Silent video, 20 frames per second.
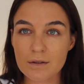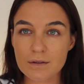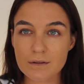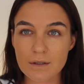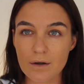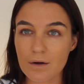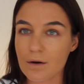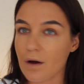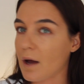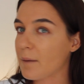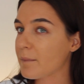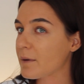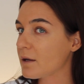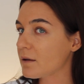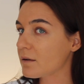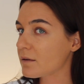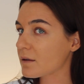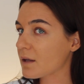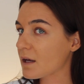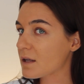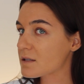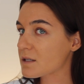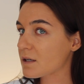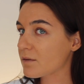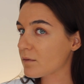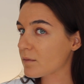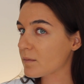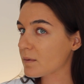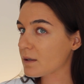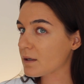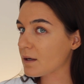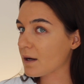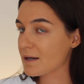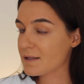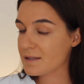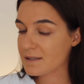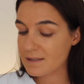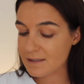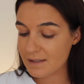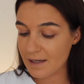So, I mean, that's given me,
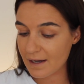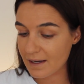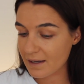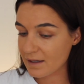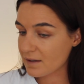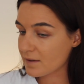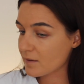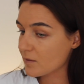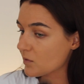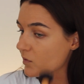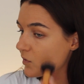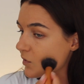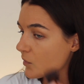I'd say,